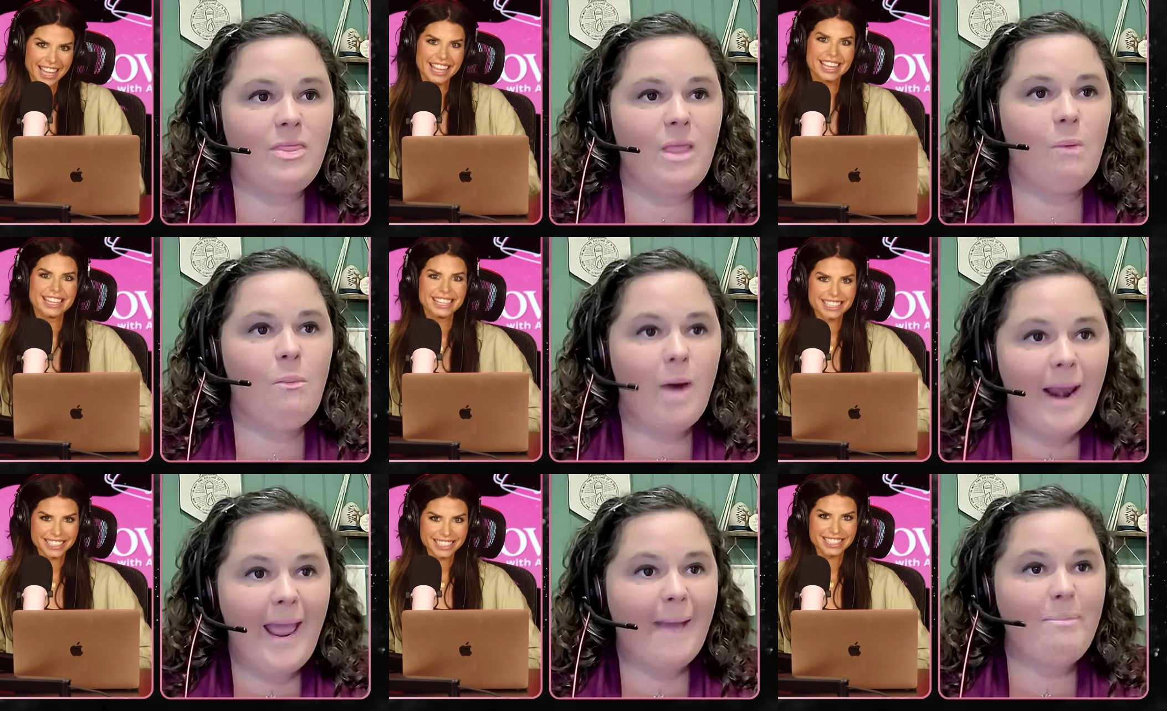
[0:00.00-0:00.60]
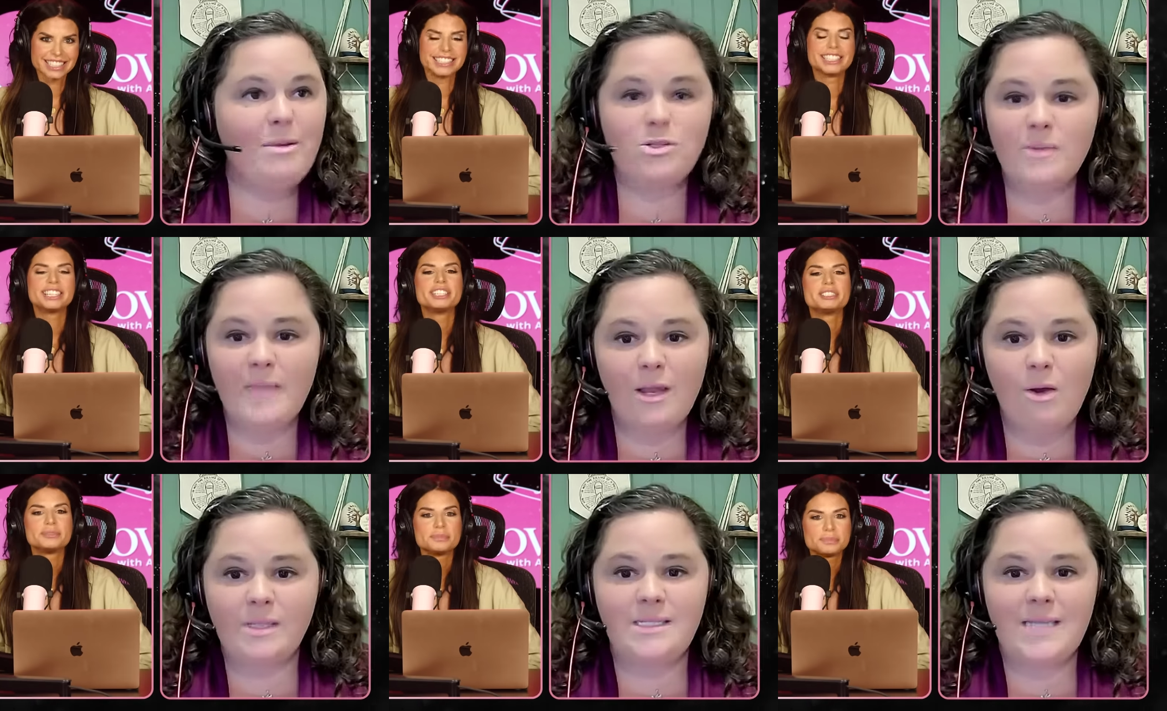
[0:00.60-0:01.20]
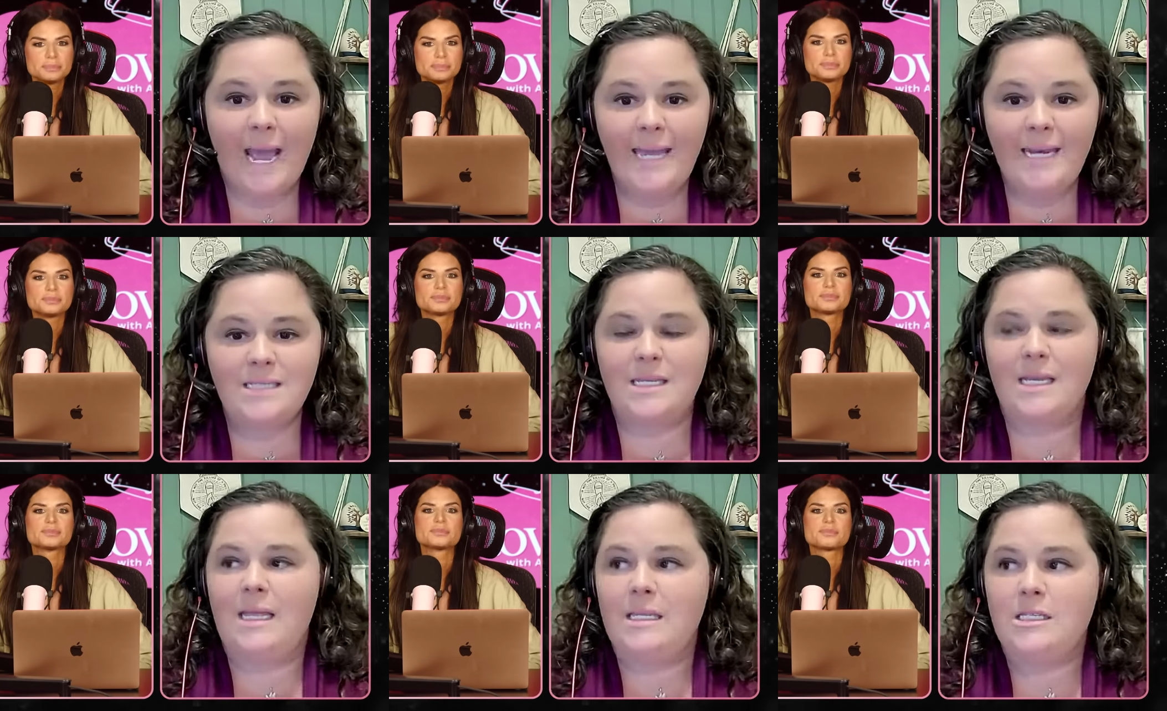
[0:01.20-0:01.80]
Speaker 1: and what happens when they go outside is
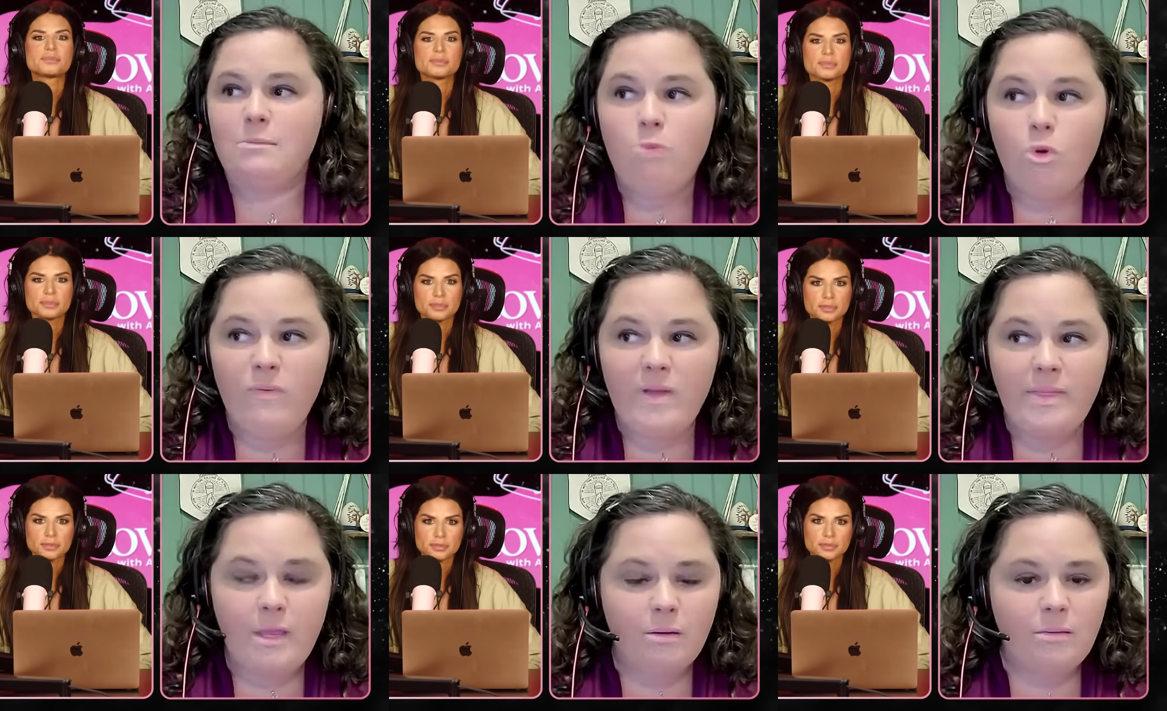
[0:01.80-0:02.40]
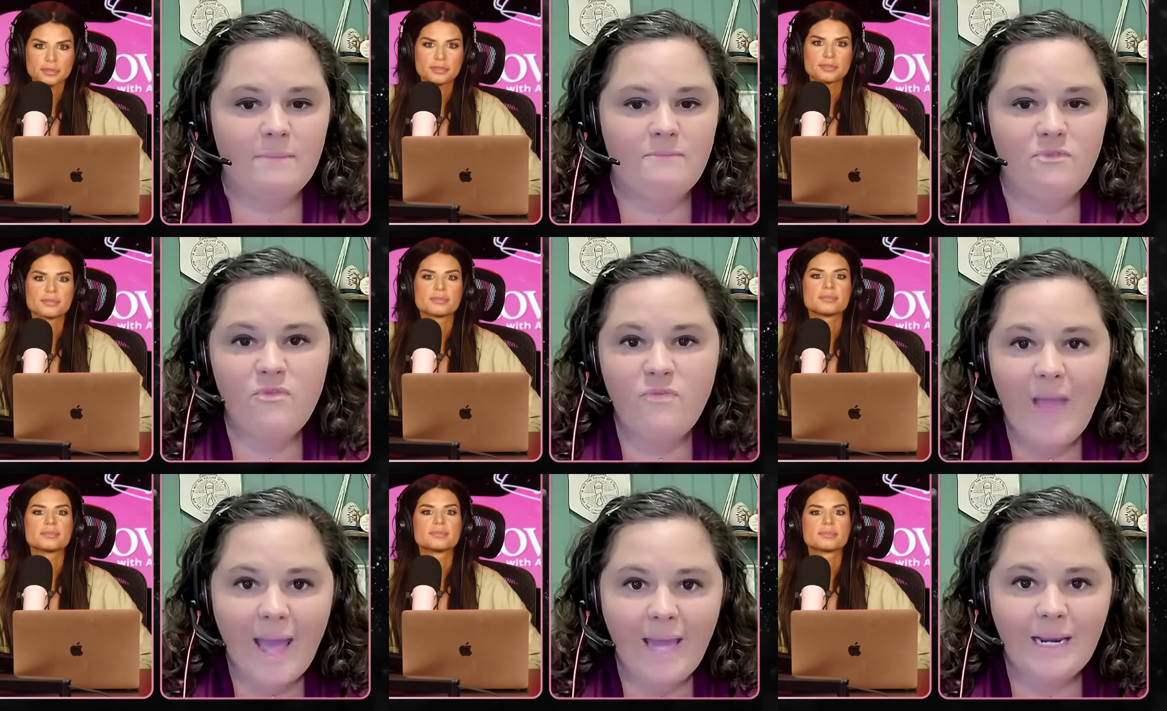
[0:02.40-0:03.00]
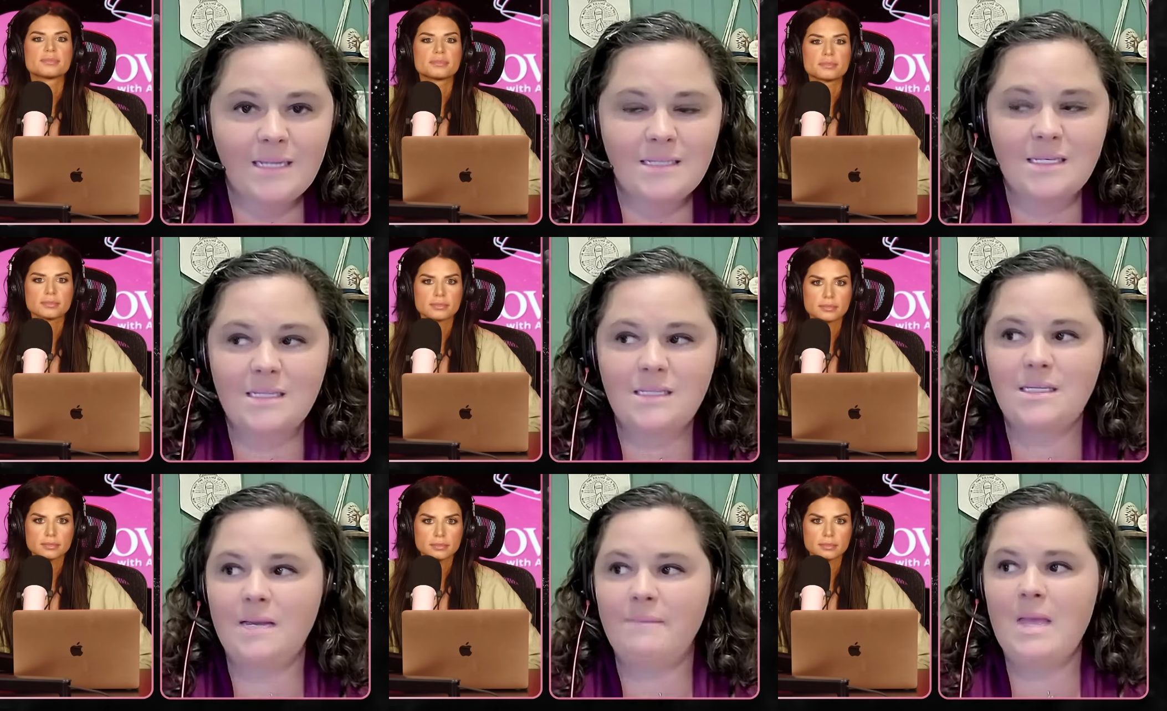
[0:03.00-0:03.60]
like it's moving their lymphatic
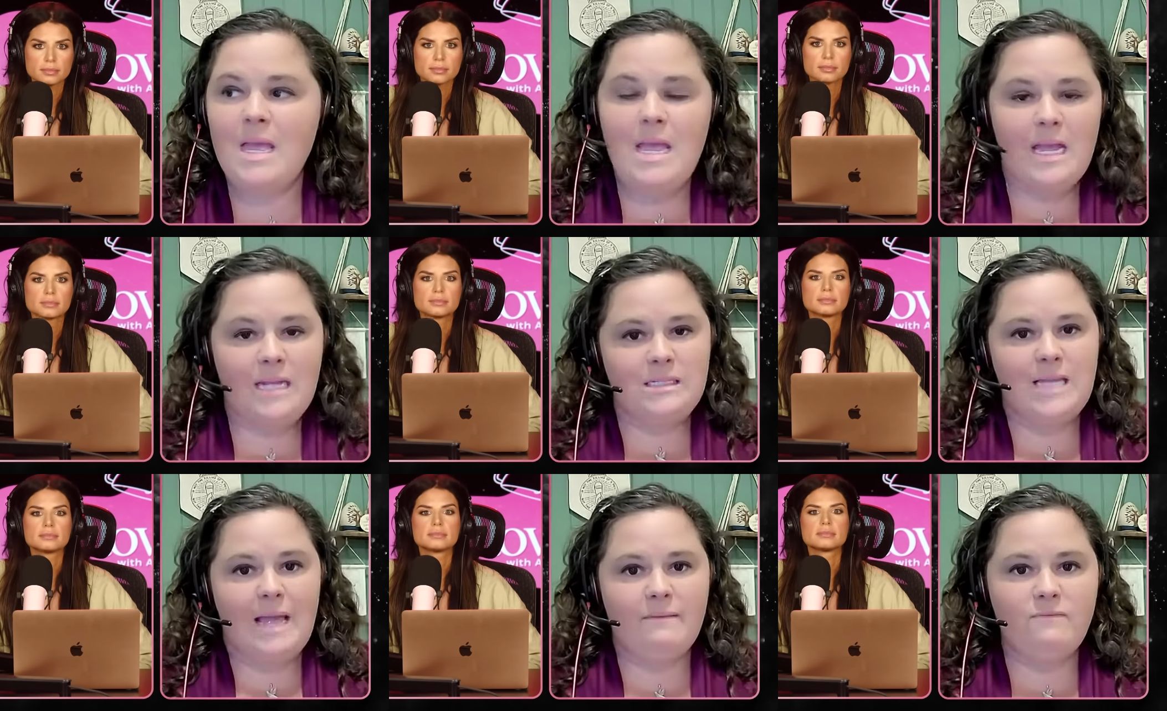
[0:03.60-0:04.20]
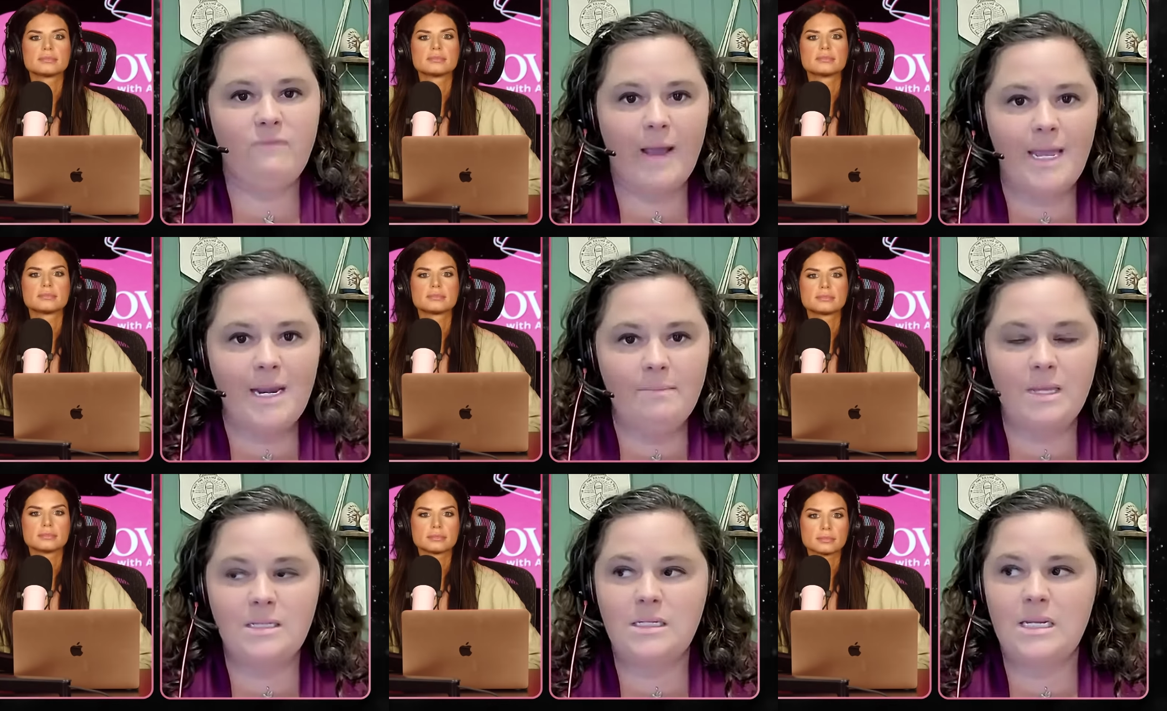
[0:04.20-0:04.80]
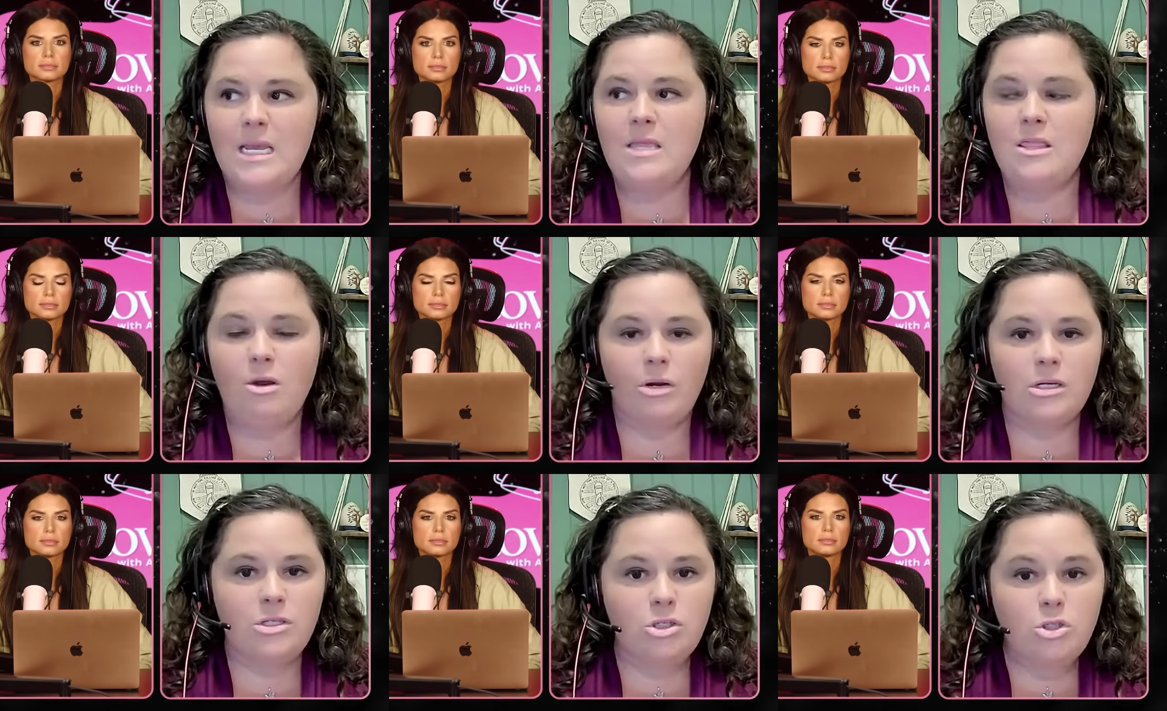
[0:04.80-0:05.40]
system. It's that vitamin D.
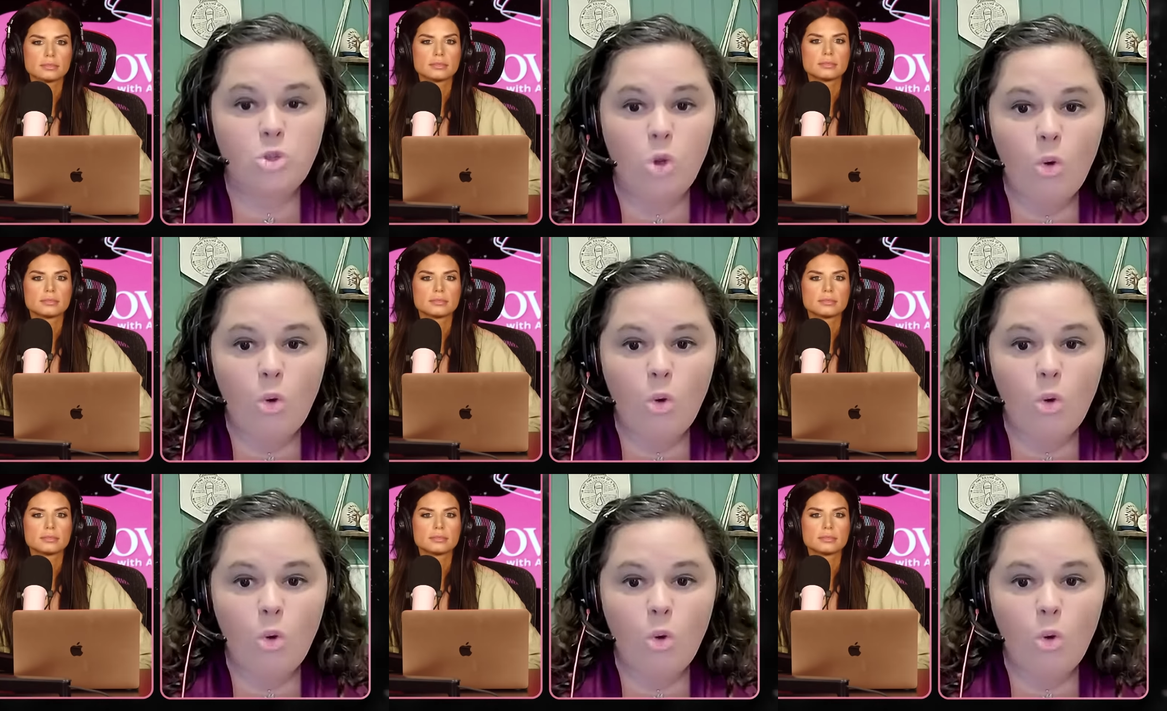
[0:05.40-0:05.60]
There is so